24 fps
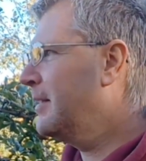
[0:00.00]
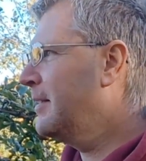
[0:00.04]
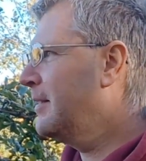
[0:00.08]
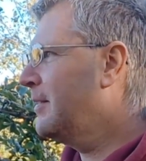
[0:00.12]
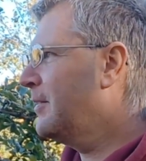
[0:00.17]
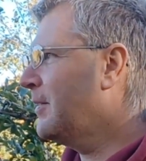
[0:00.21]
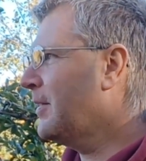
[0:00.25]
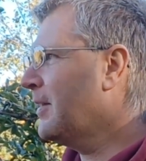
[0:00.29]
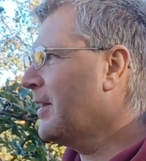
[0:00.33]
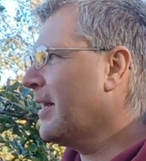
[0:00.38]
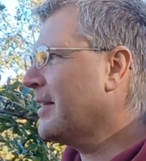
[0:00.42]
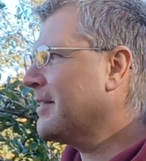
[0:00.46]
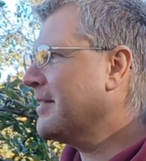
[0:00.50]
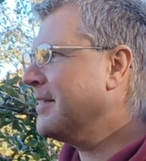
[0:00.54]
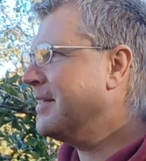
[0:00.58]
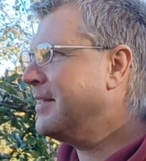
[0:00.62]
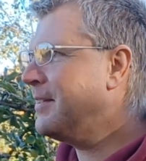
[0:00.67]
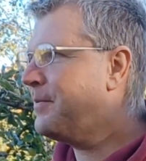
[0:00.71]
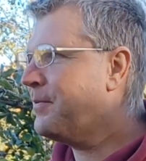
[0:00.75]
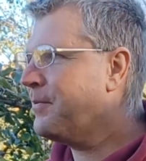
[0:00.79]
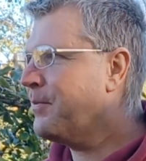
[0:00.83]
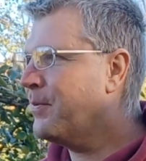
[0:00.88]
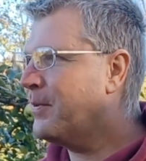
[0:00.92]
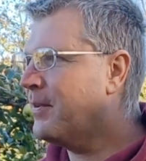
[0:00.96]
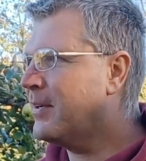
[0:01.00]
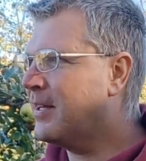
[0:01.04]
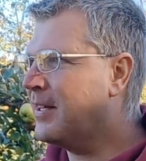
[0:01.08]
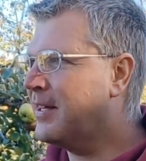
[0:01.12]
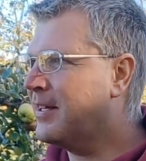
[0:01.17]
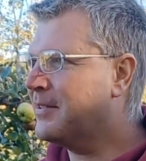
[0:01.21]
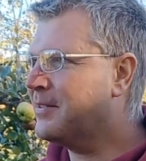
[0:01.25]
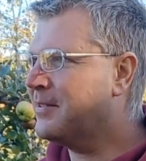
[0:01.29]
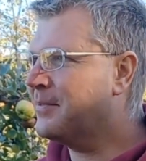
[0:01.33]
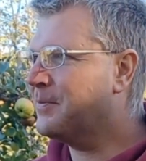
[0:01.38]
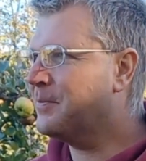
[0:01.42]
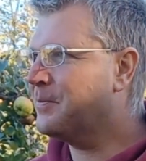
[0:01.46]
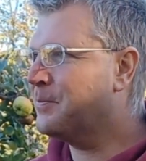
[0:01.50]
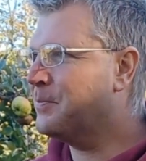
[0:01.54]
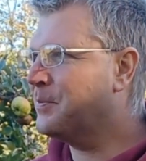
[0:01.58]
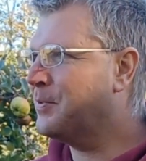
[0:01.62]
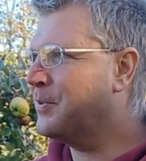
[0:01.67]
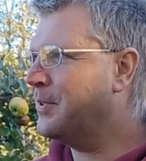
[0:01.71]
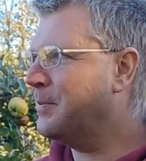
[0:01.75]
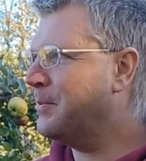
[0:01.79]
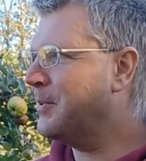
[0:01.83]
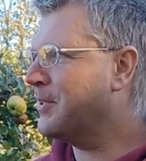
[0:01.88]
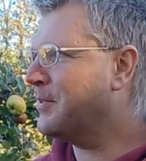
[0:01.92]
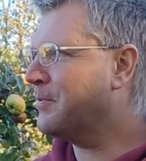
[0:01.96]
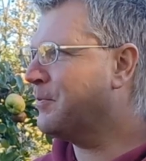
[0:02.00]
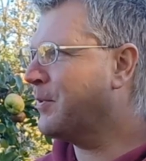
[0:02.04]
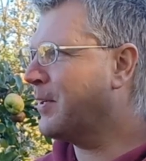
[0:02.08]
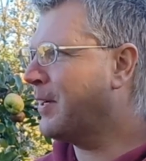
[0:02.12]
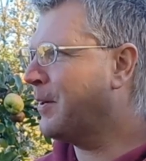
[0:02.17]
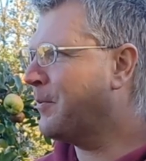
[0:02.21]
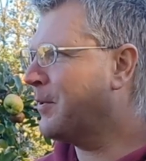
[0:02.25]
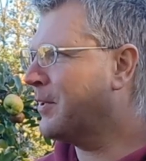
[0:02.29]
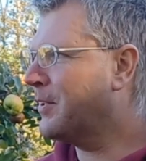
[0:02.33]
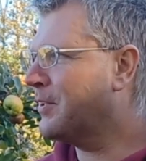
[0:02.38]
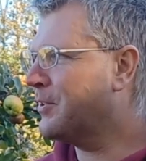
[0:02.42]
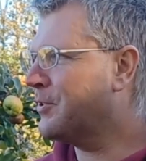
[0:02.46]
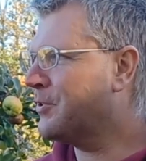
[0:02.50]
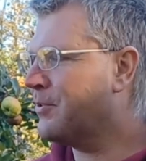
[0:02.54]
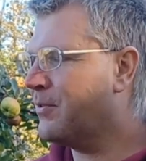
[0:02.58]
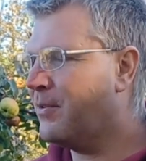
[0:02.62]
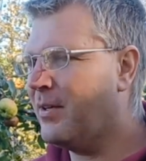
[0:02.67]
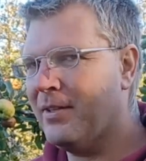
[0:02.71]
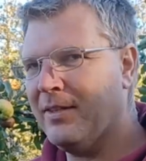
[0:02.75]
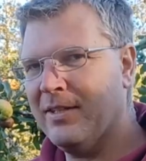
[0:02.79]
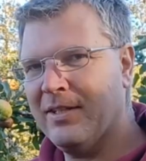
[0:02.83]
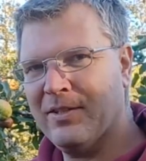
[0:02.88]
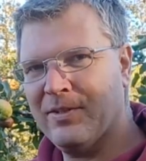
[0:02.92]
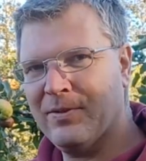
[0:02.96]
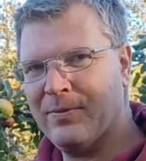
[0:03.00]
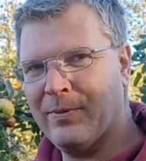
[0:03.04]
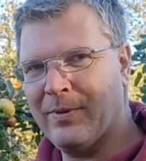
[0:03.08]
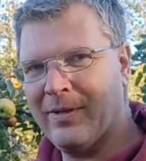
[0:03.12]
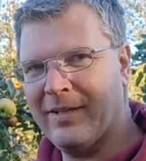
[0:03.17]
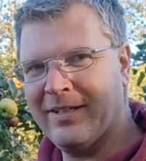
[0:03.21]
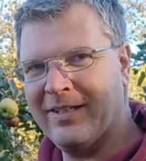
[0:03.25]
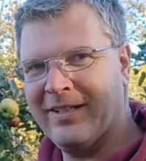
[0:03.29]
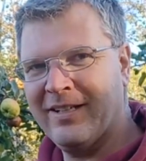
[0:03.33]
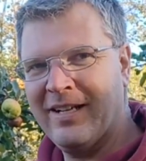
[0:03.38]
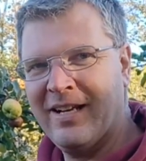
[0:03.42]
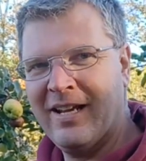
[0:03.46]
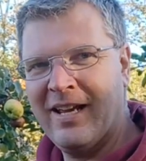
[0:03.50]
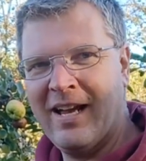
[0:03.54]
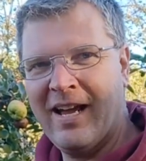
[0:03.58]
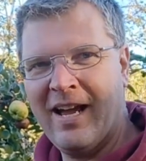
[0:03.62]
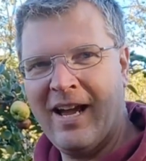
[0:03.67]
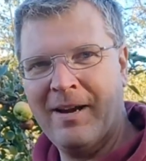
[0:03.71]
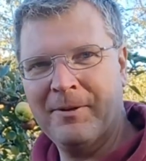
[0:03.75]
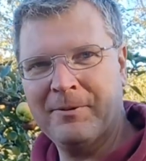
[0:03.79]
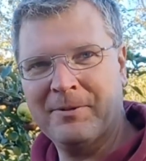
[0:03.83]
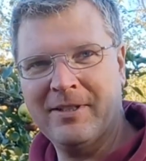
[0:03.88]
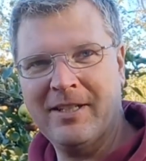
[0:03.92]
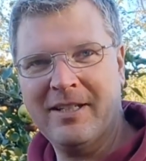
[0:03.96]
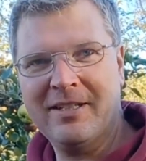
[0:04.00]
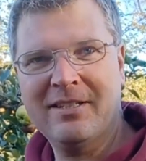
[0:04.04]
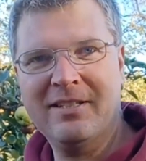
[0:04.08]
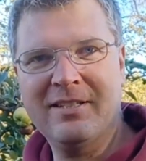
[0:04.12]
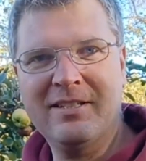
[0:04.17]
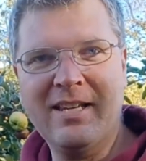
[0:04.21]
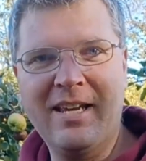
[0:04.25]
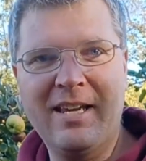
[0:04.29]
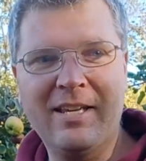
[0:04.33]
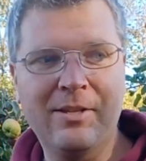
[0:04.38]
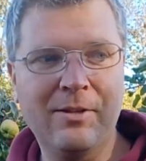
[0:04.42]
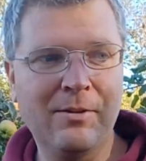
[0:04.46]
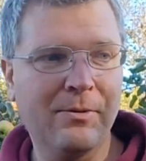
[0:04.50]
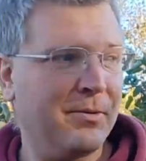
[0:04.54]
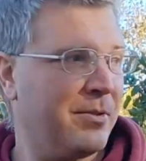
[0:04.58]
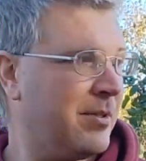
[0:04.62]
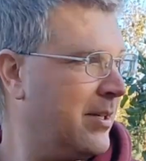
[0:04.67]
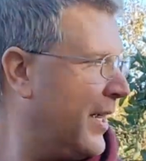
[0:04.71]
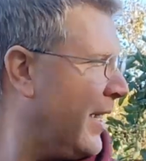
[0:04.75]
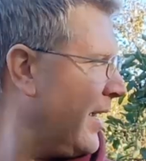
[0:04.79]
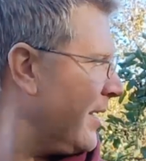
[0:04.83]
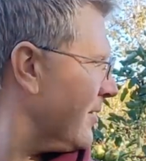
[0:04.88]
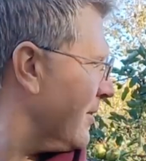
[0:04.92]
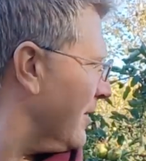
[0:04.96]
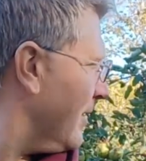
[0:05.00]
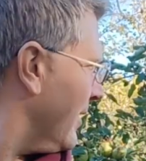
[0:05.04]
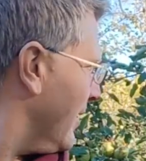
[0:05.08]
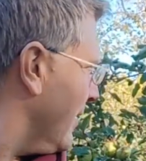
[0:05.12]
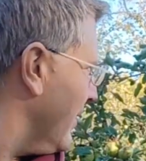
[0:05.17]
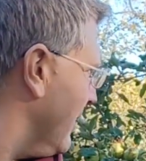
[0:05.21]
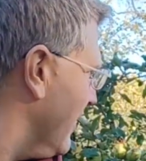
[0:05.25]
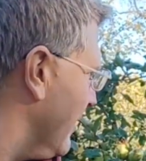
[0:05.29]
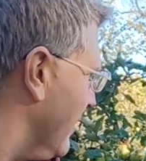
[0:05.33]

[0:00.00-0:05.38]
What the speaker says: Well, that's it. That's pretty much what I wanted to show on this one. I would like to take you, actually,